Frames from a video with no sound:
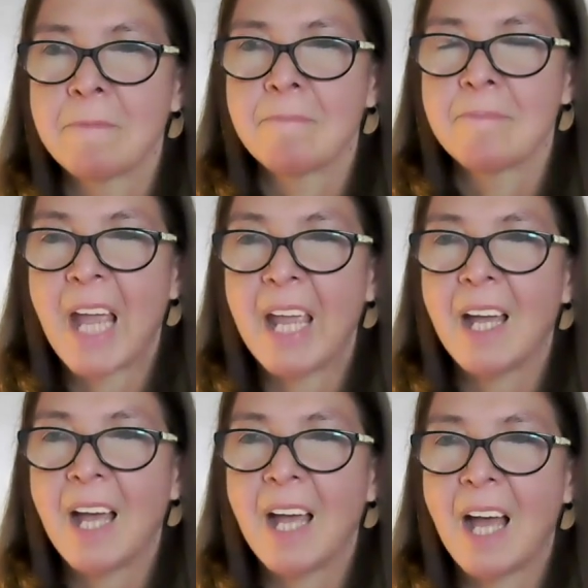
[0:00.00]
they
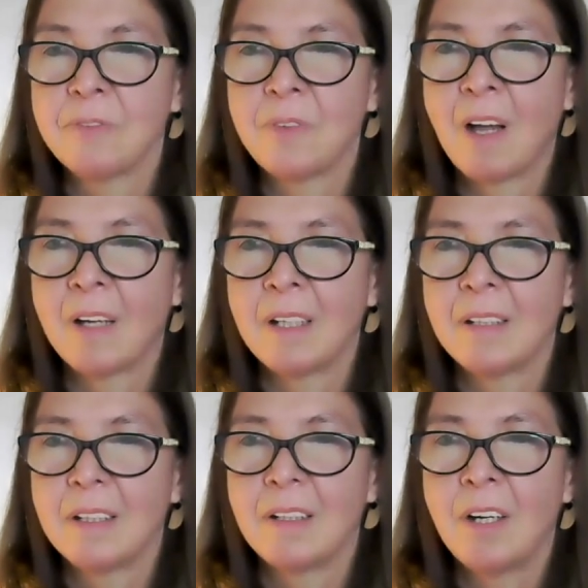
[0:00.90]
have uh,
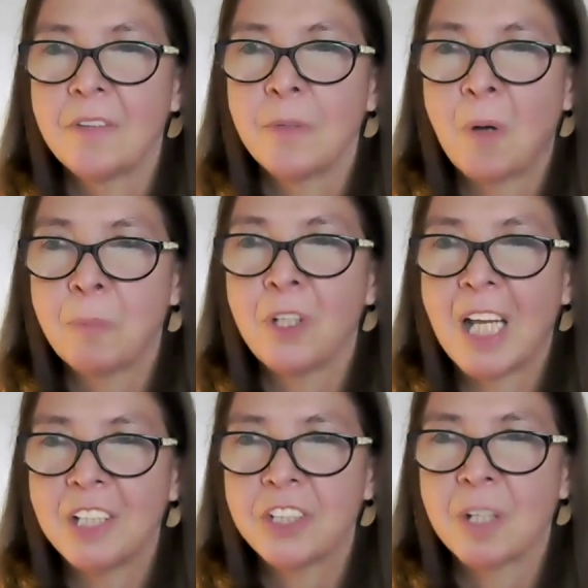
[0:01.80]
on the
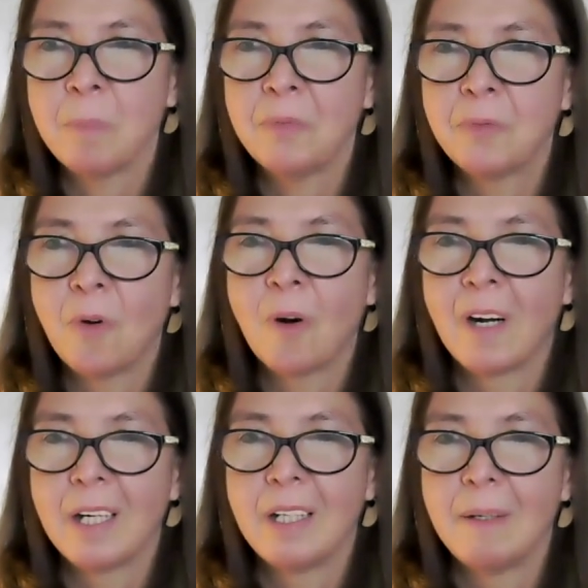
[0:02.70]
population
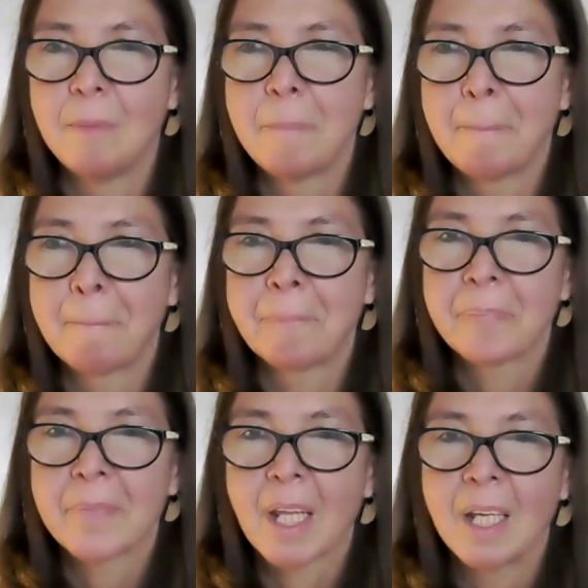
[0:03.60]
before um,
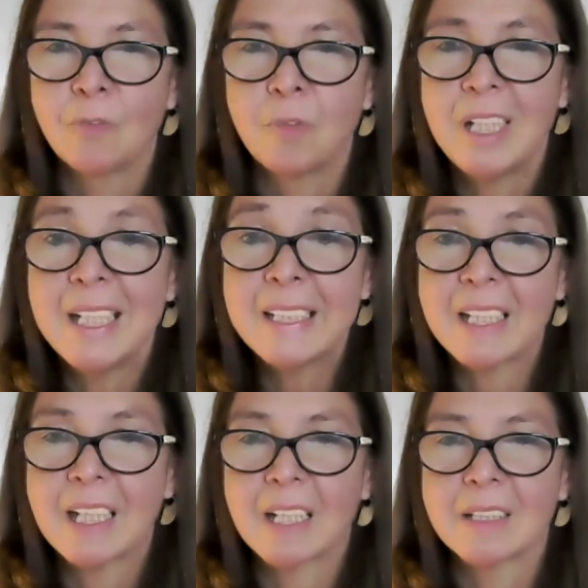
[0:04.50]

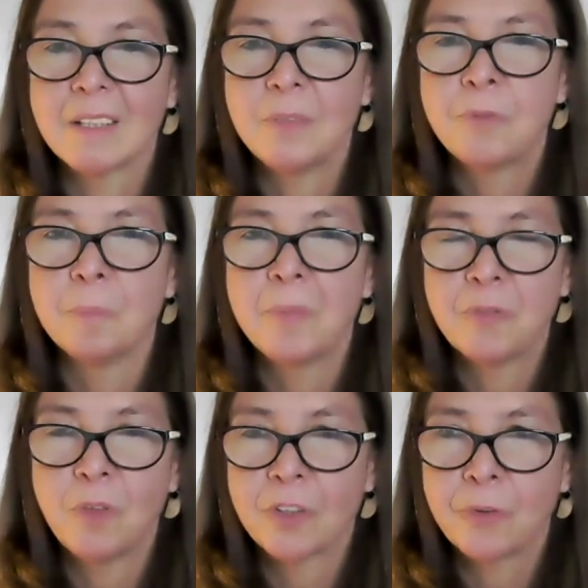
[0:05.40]
releasing and
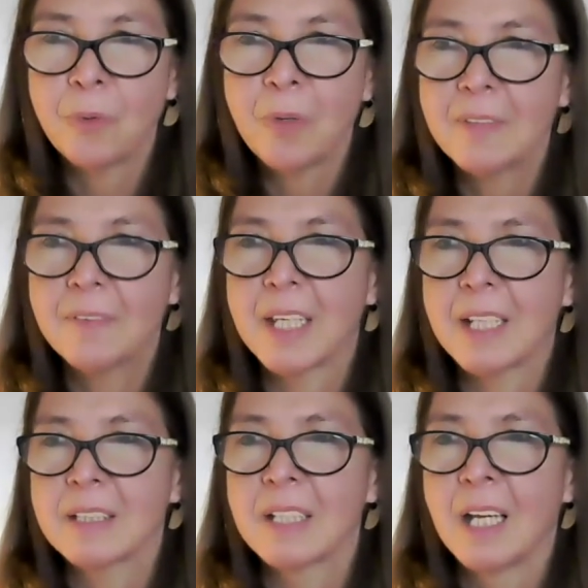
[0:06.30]
before doing
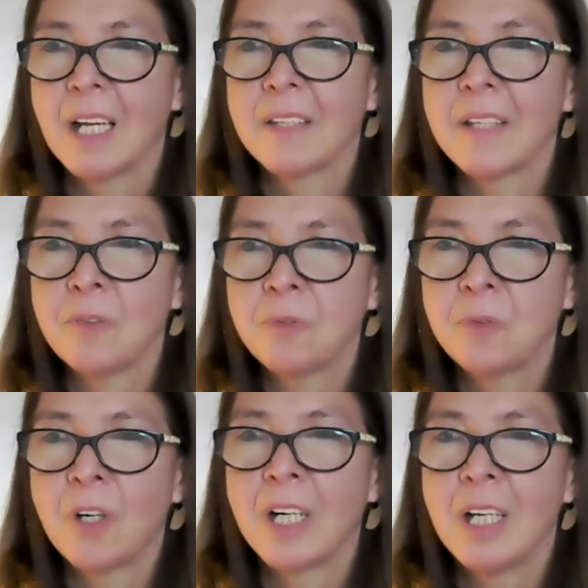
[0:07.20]
things, and
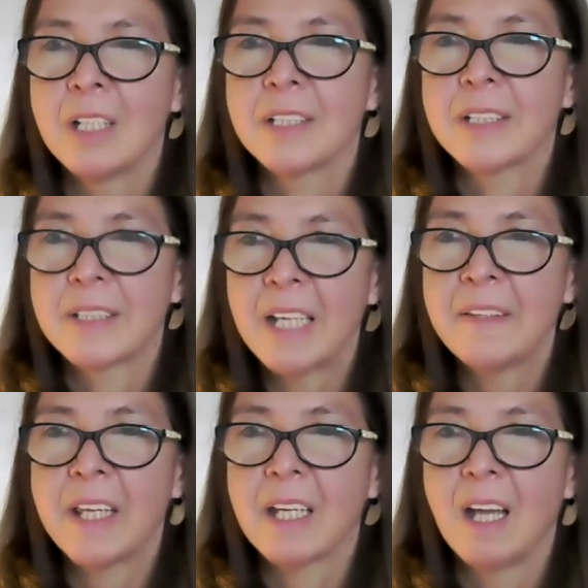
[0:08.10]
therefore
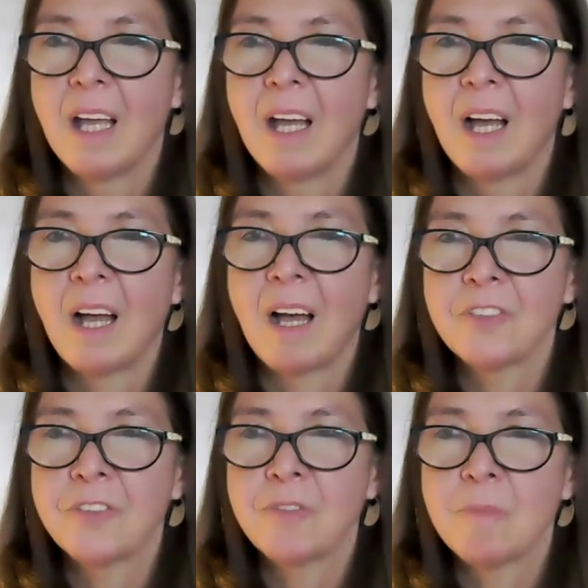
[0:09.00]
studying
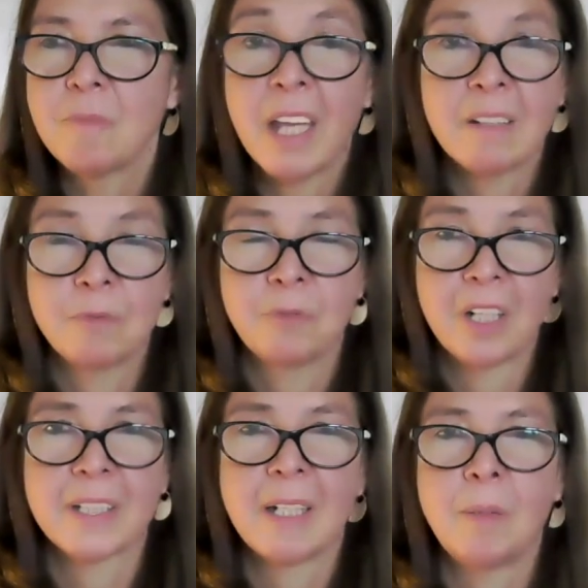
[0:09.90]
how to make, for
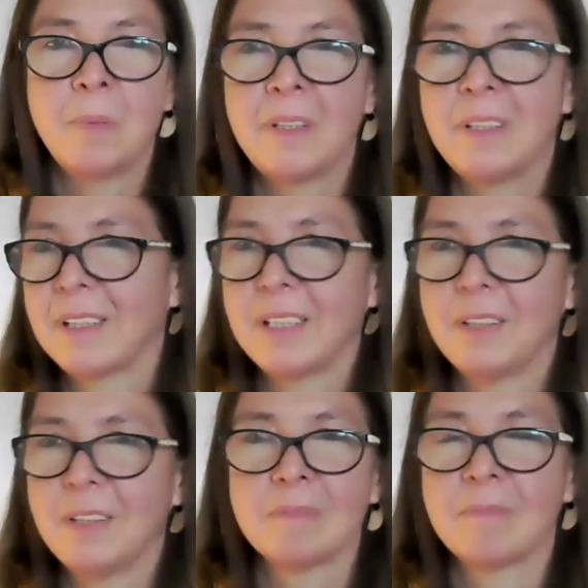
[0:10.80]
example,
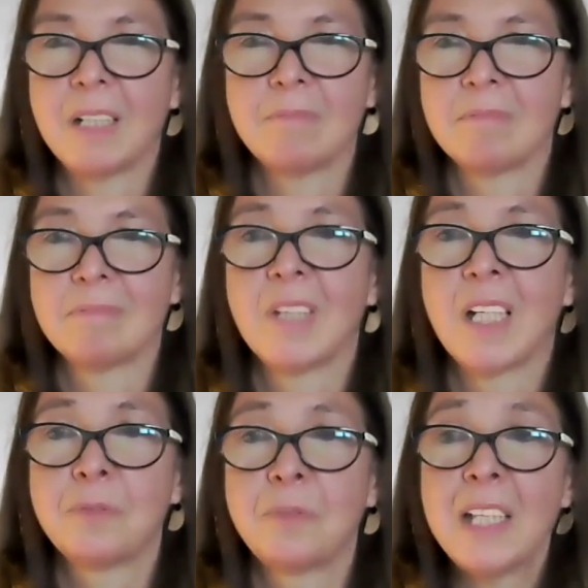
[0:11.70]
in, in
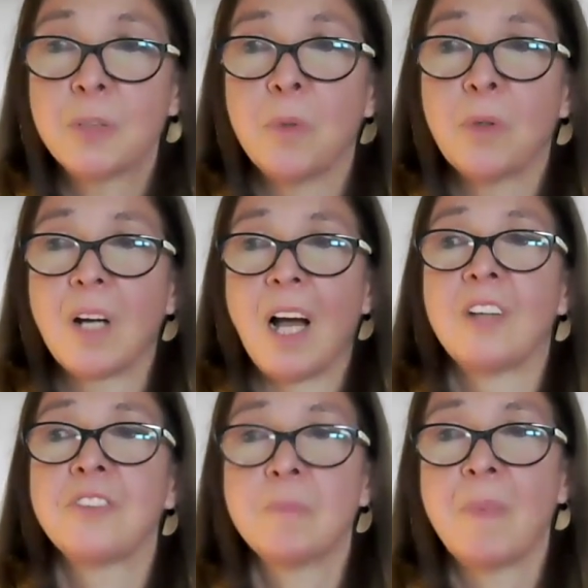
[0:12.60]
Facebook,
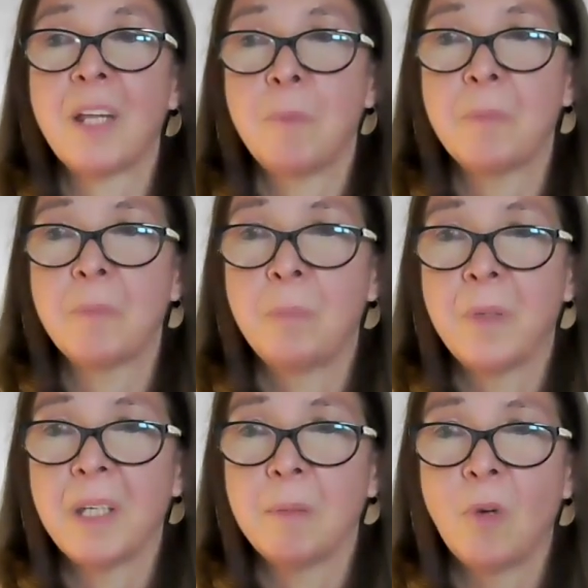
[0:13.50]
how to make people
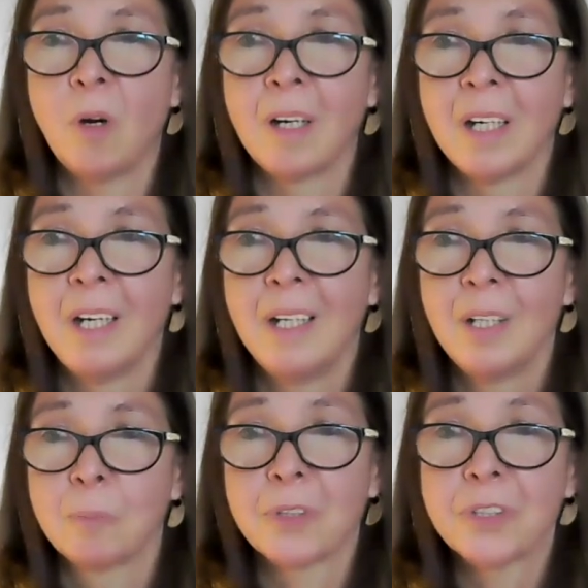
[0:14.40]
be more
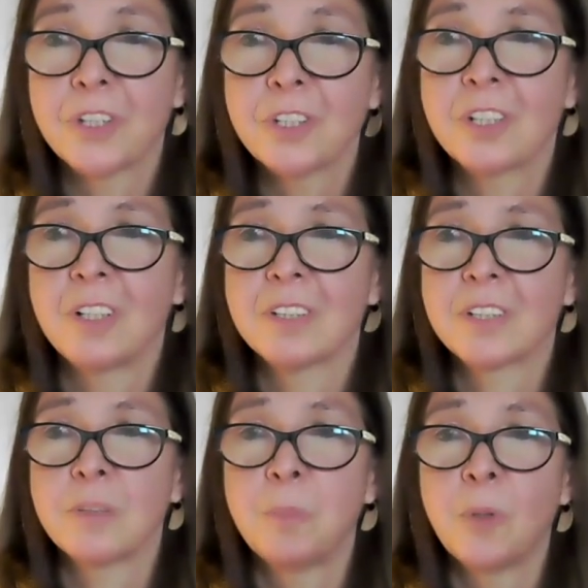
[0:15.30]
pro-social
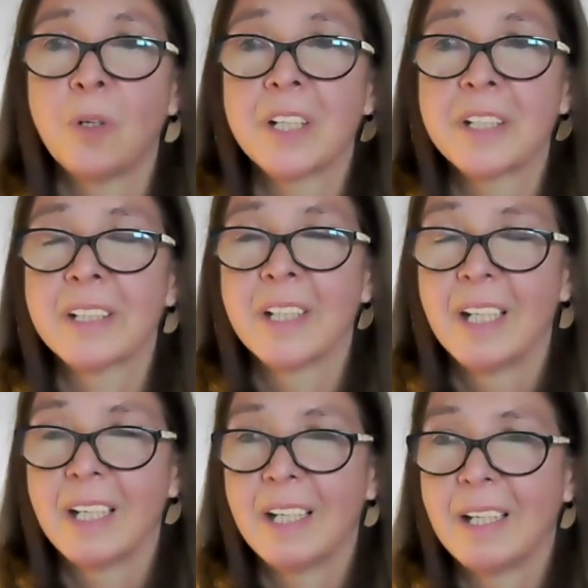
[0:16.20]
support
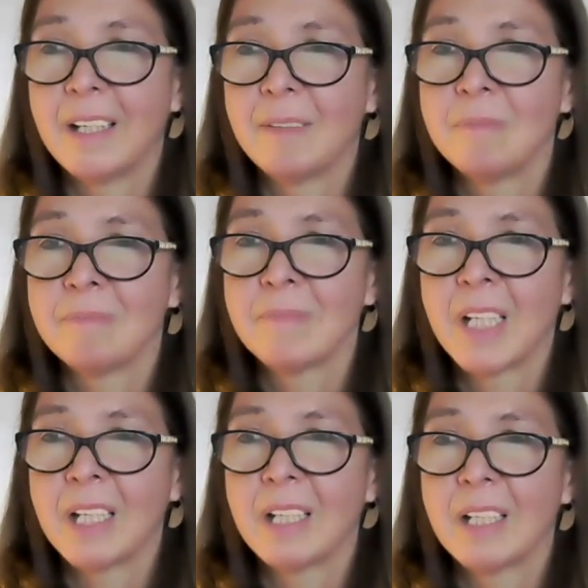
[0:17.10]
um,
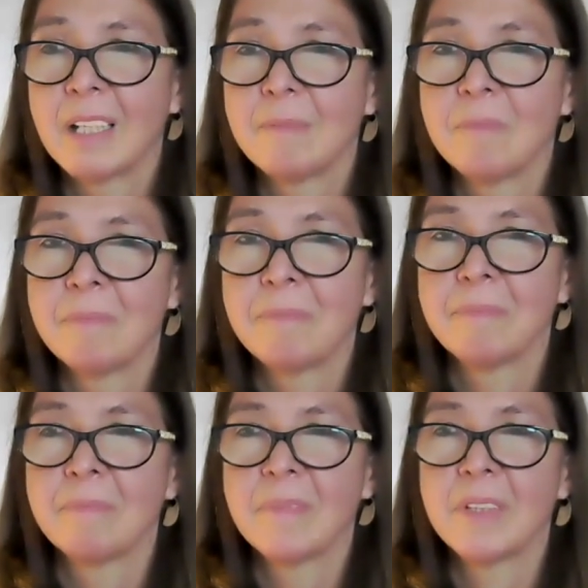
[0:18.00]
uh,
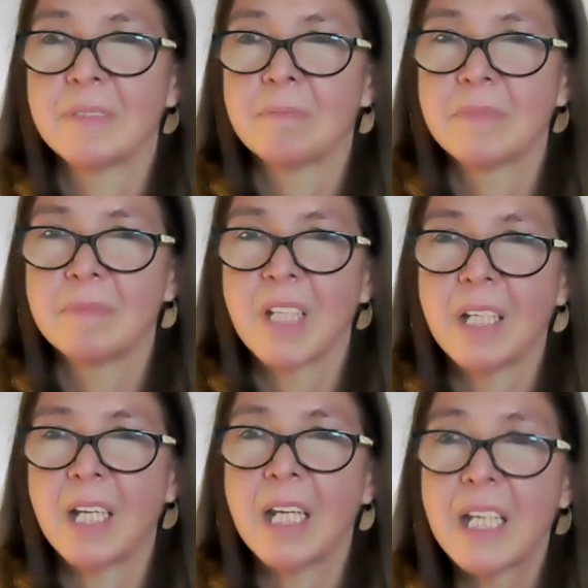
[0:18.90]

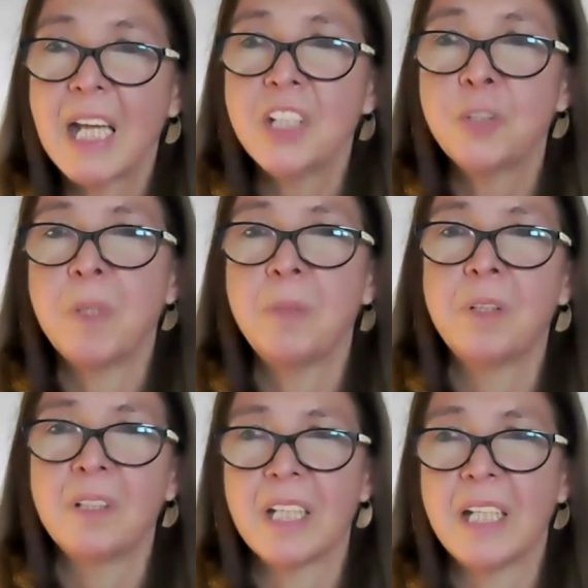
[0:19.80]
engage
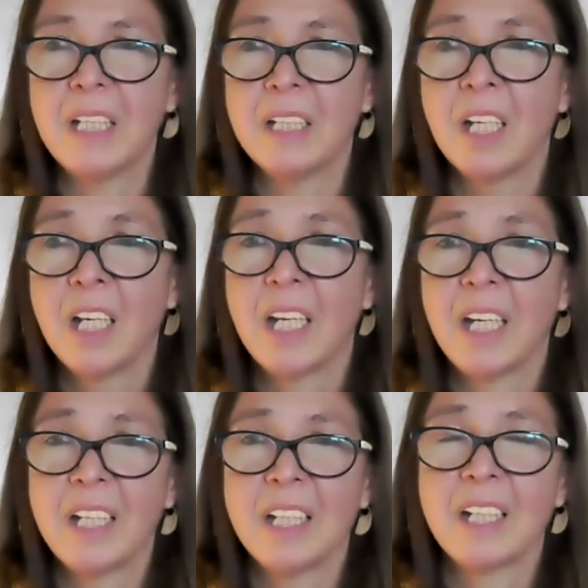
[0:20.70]
people in
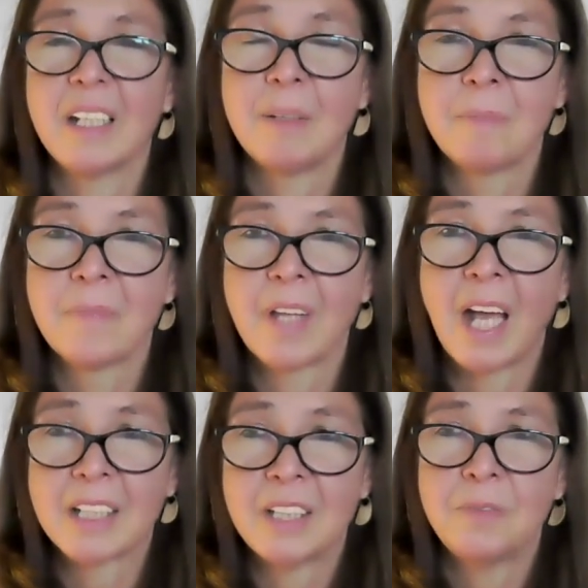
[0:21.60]
in um,
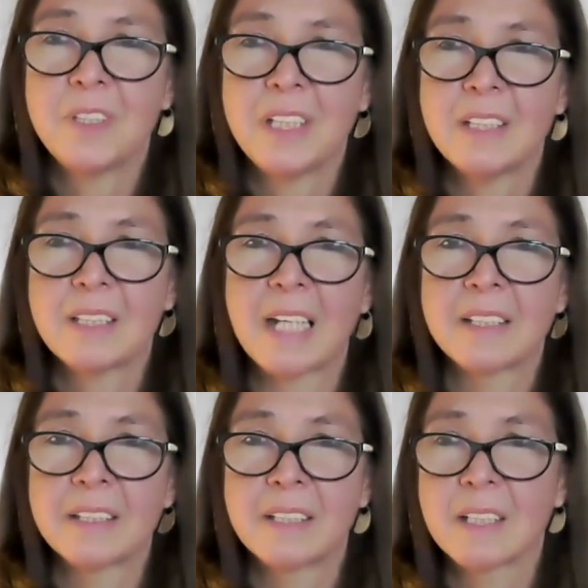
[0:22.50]
activities
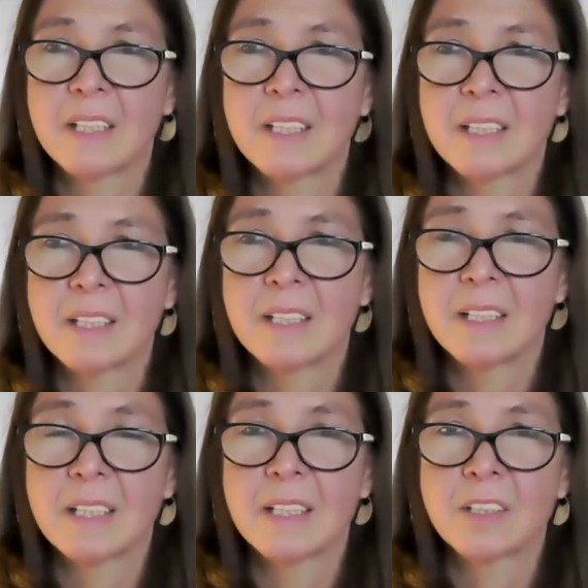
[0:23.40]
that uh,
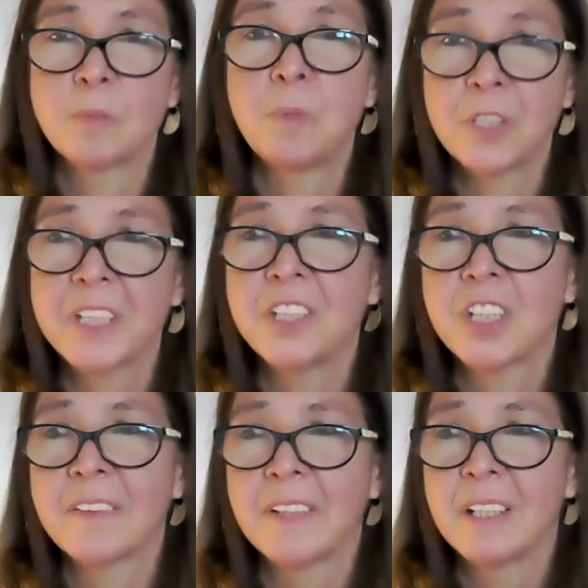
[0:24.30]
uh, support
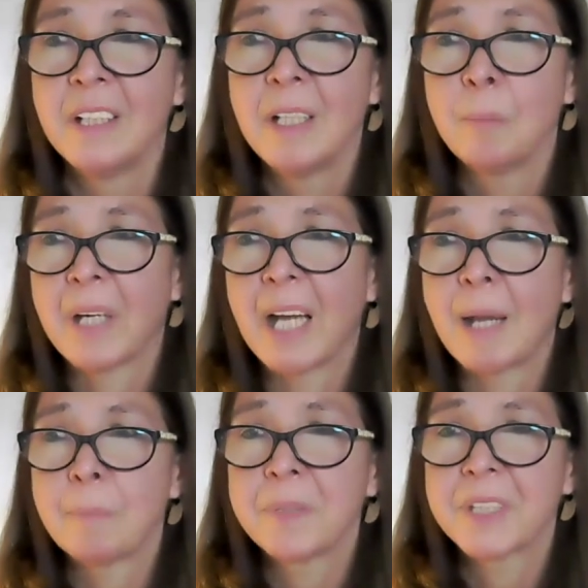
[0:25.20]
each other
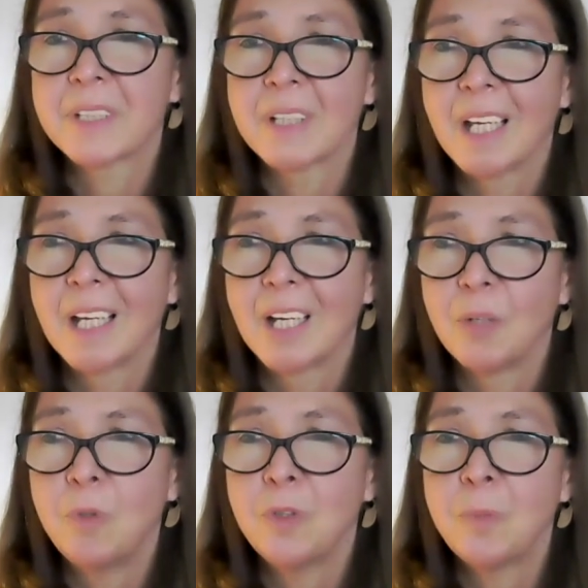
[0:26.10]
perhaps would